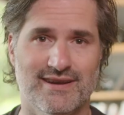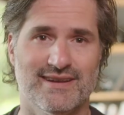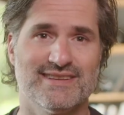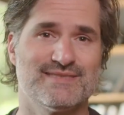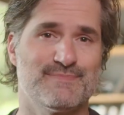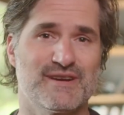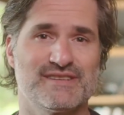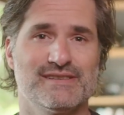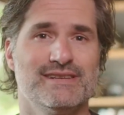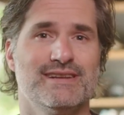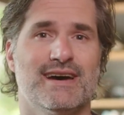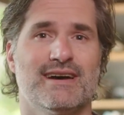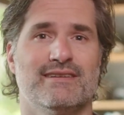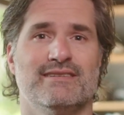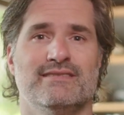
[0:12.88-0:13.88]
and especially
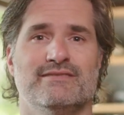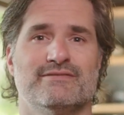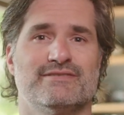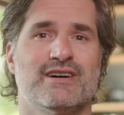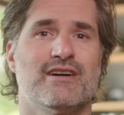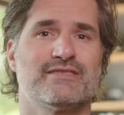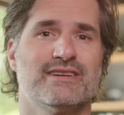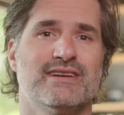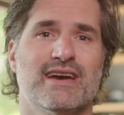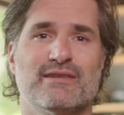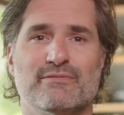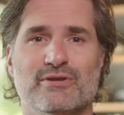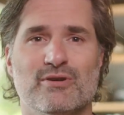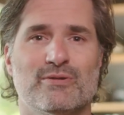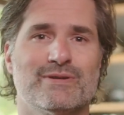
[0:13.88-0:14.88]
not in your talking
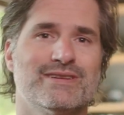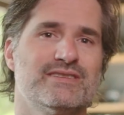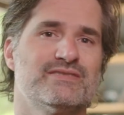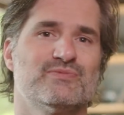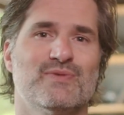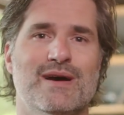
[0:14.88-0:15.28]
head recordings,